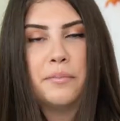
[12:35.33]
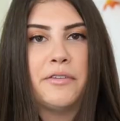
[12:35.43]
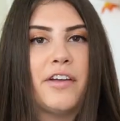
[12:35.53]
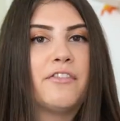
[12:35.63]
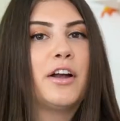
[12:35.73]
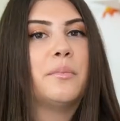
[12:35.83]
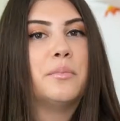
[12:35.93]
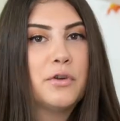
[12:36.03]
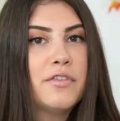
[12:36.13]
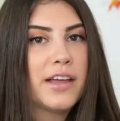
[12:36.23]
My favorite
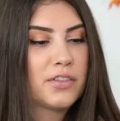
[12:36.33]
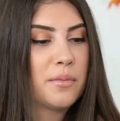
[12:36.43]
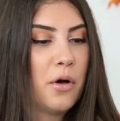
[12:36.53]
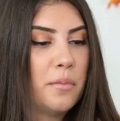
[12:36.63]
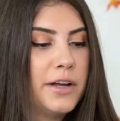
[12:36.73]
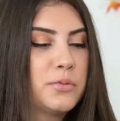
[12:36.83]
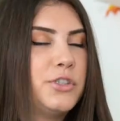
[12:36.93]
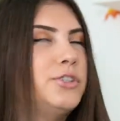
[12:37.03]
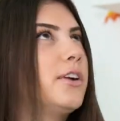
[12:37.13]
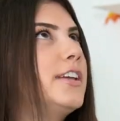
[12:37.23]
movie at the moment,
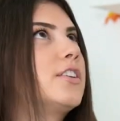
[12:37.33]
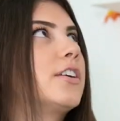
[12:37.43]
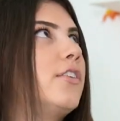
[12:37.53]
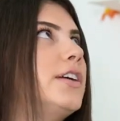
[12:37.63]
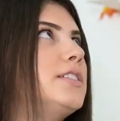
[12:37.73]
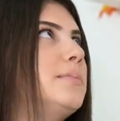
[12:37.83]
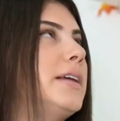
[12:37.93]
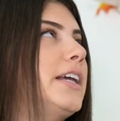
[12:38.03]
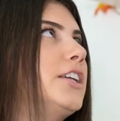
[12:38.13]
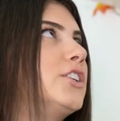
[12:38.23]
which you guys are going to
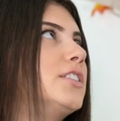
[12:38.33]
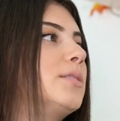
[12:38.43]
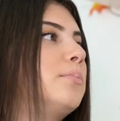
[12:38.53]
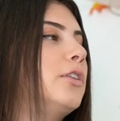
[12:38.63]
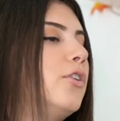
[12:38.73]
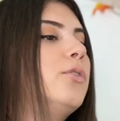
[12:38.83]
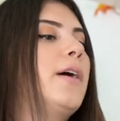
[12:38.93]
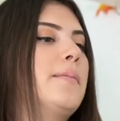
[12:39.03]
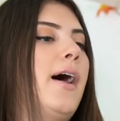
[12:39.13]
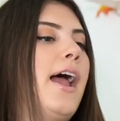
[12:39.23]
be just blown
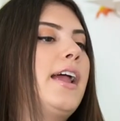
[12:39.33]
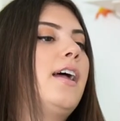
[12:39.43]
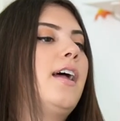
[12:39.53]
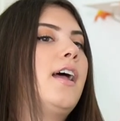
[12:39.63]
away by,